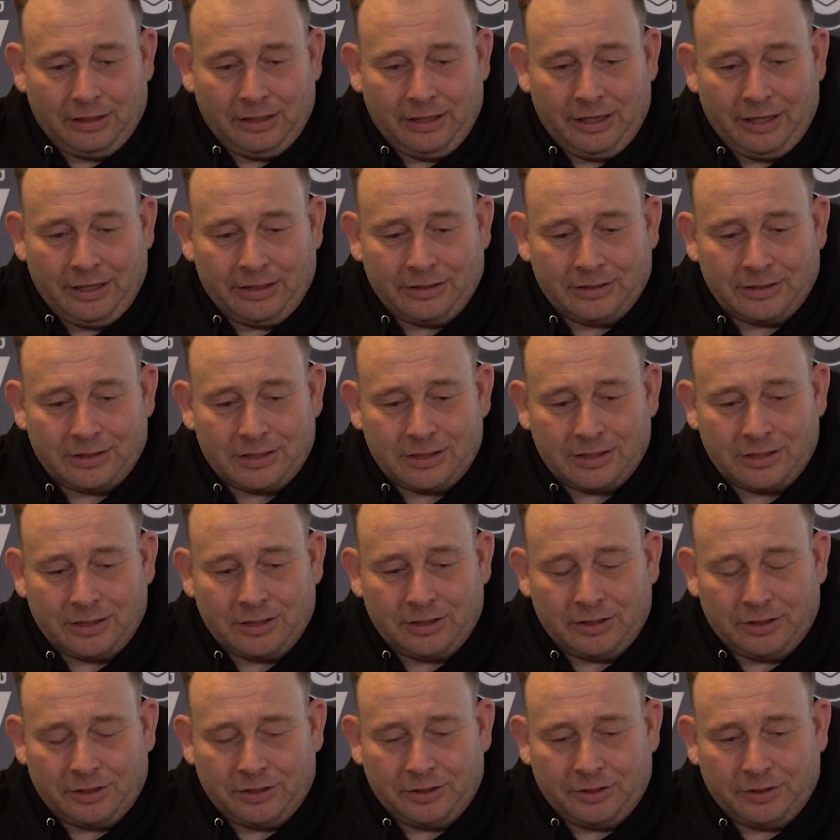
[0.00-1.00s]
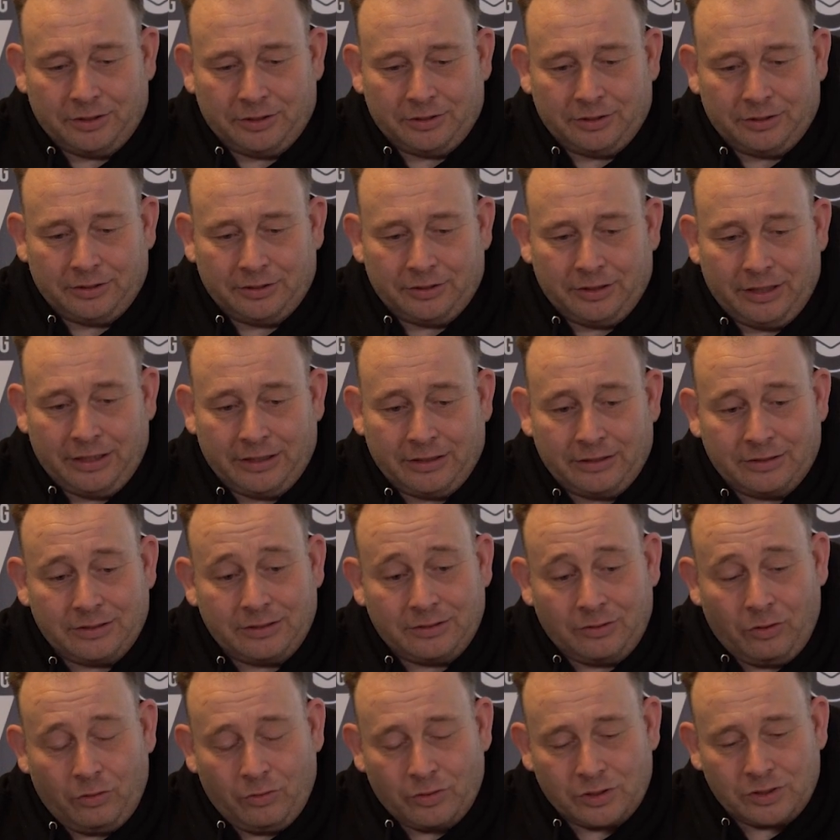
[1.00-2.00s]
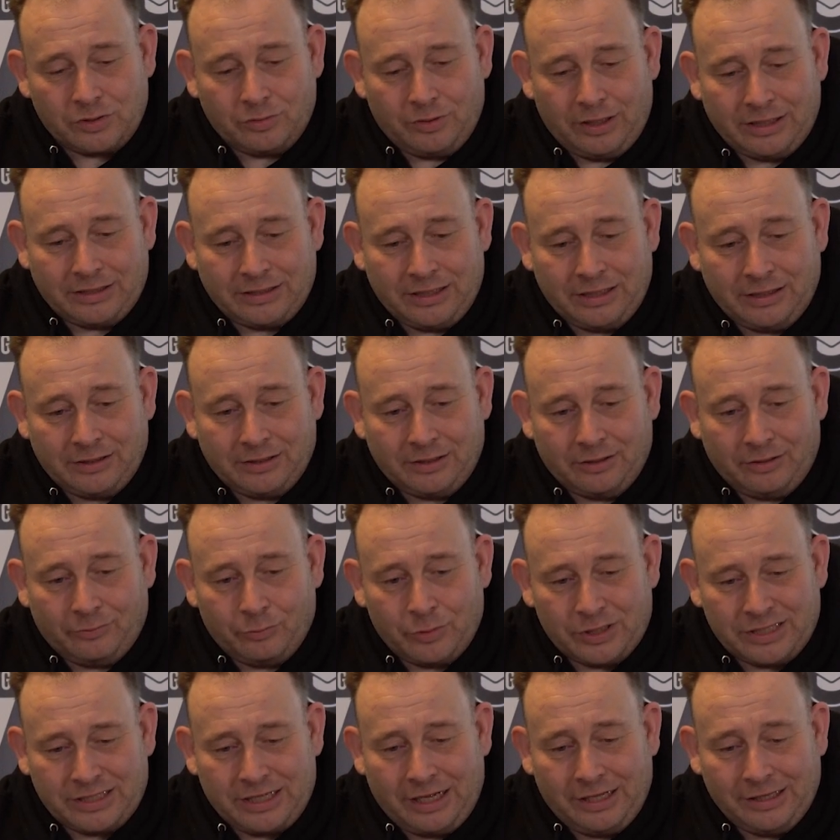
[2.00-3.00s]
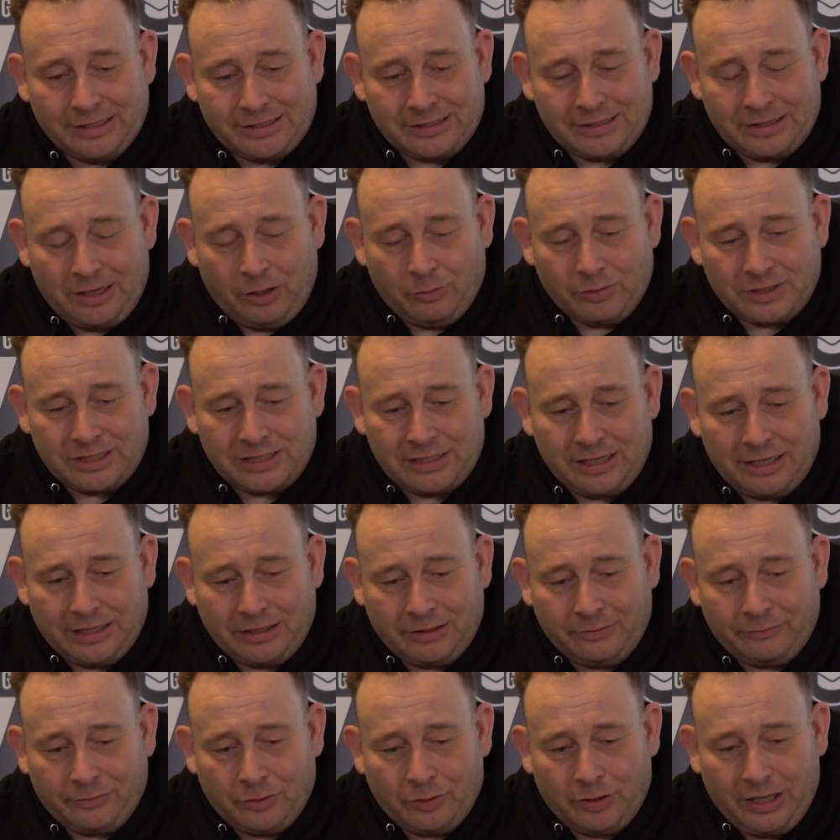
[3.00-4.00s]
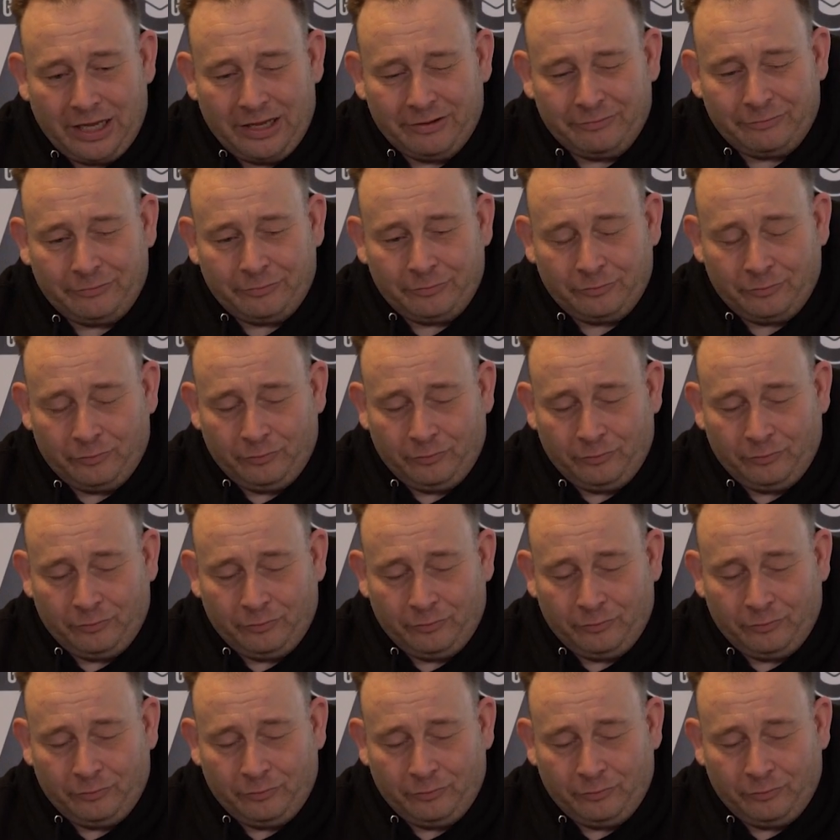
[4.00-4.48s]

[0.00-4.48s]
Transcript: and uh, and also I think the results outside if you have